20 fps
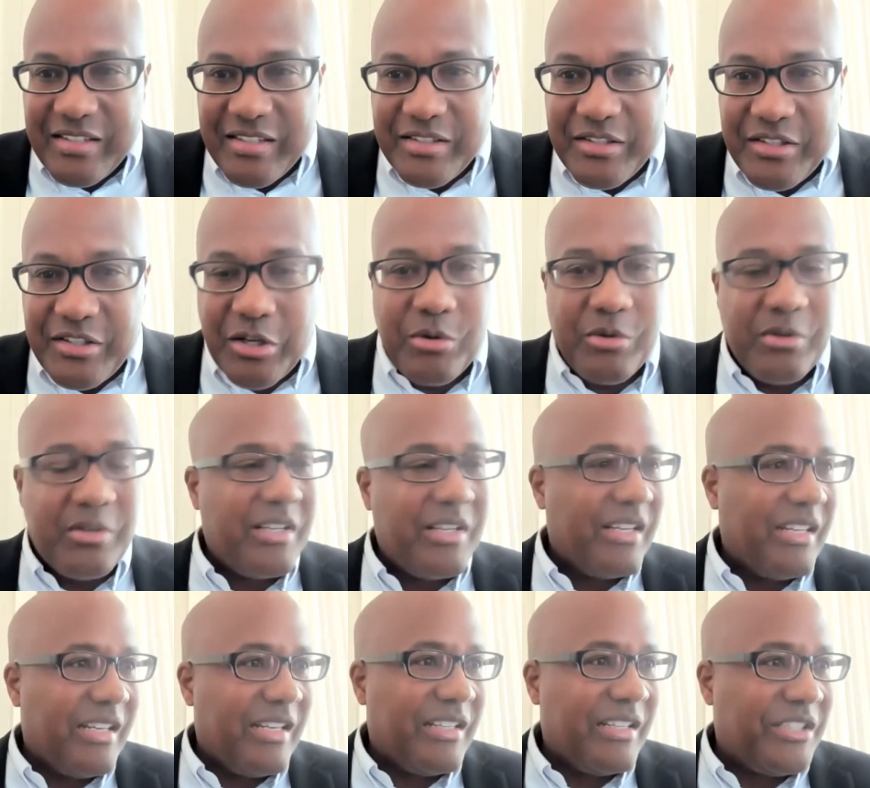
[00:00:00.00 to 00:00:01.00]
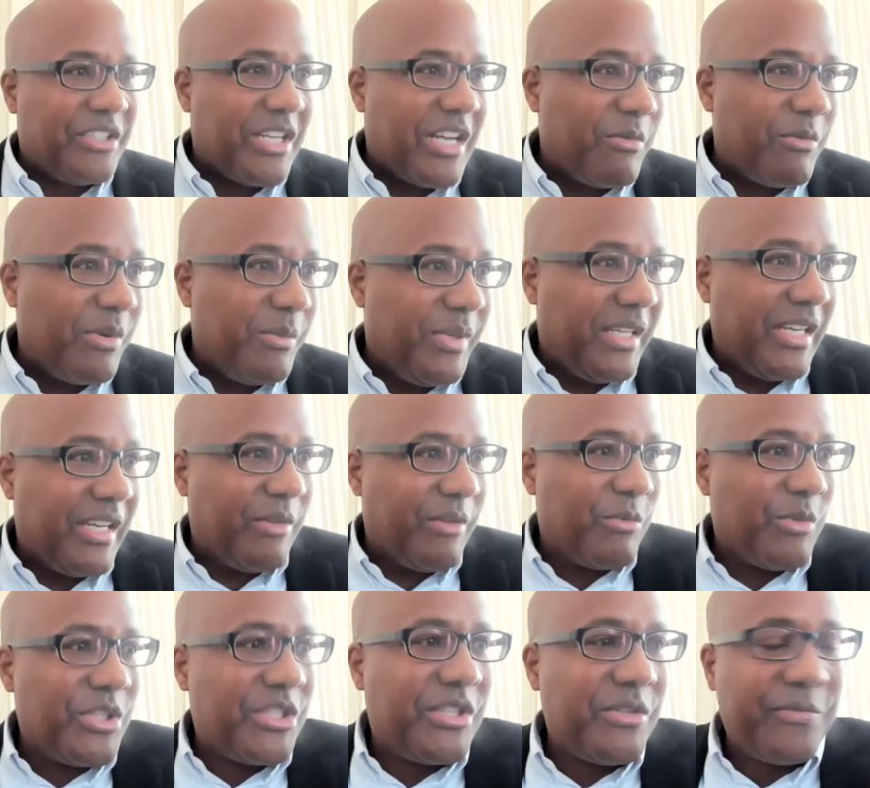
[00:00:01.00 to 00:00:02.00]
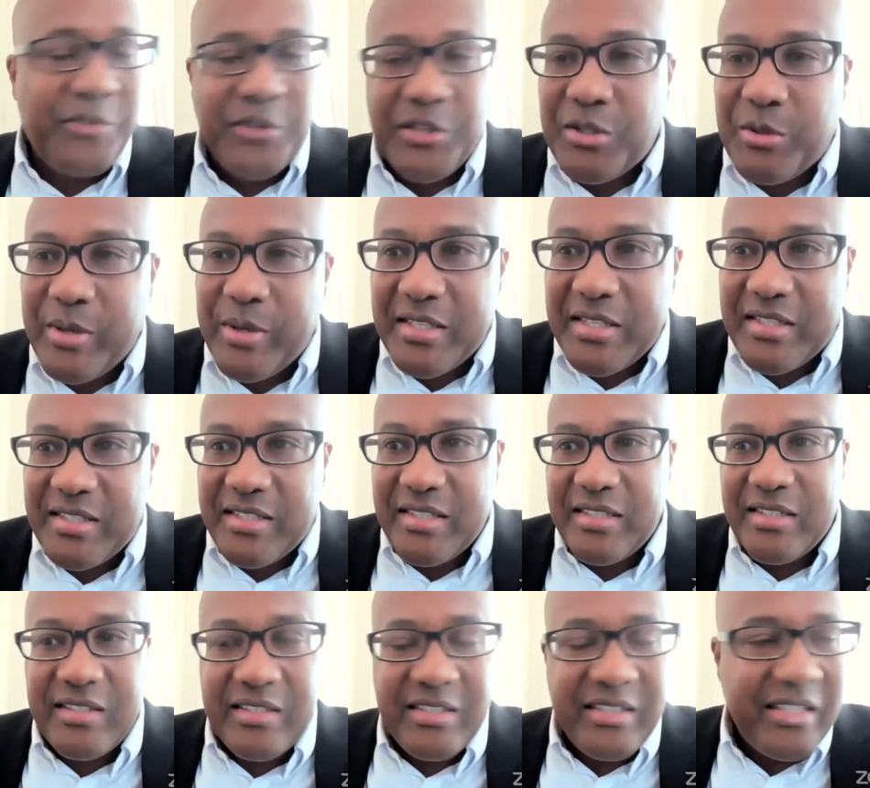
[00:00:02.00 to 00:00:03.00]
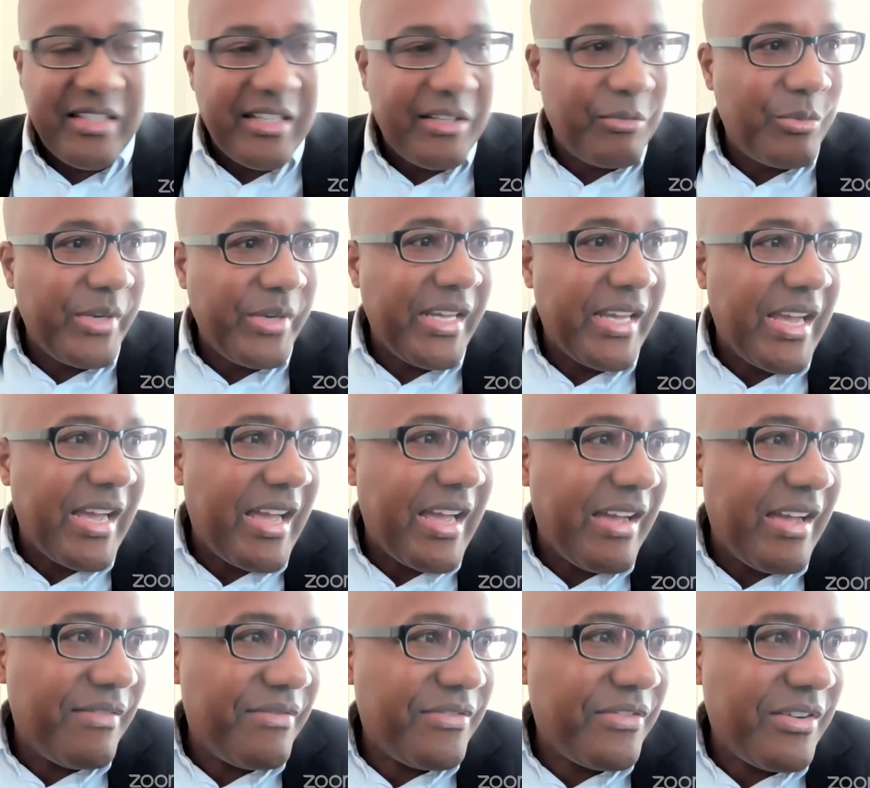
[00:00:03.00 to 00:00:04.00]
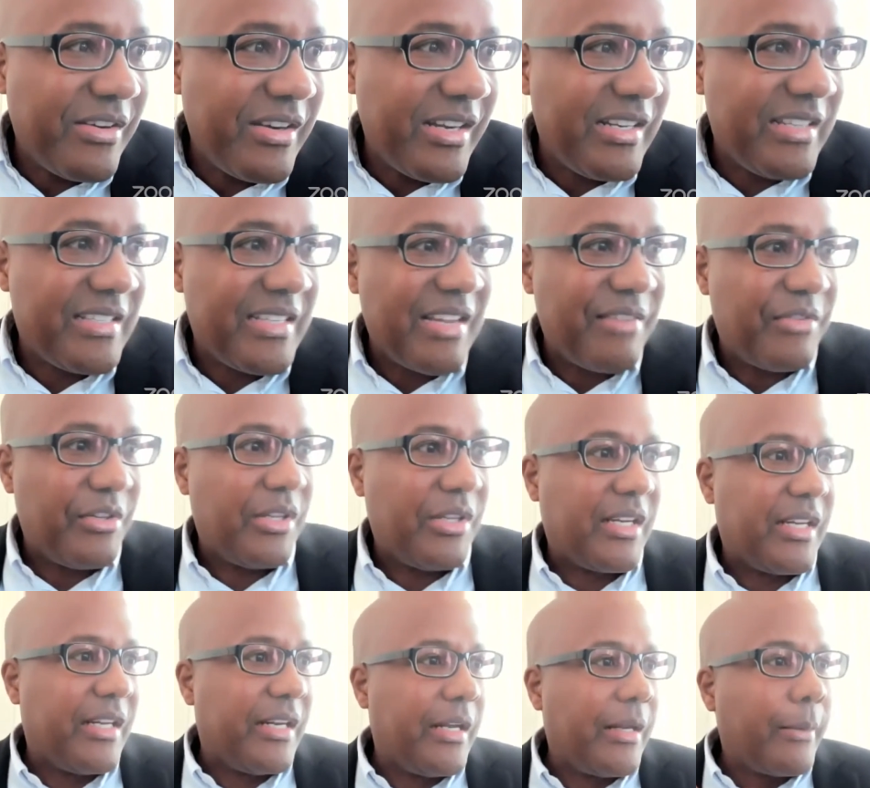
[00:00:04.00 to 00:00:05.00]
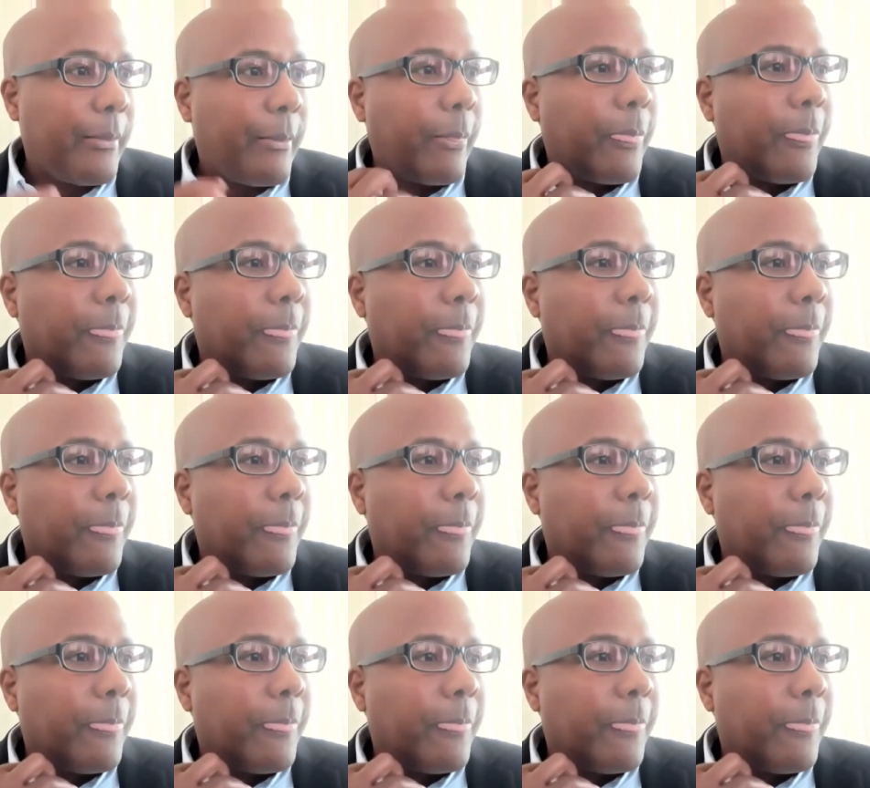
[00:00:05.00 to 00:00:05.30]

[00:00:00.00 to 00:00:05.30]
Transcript: So shall we begin? What's the first question that we have? All right, let's have a look at it.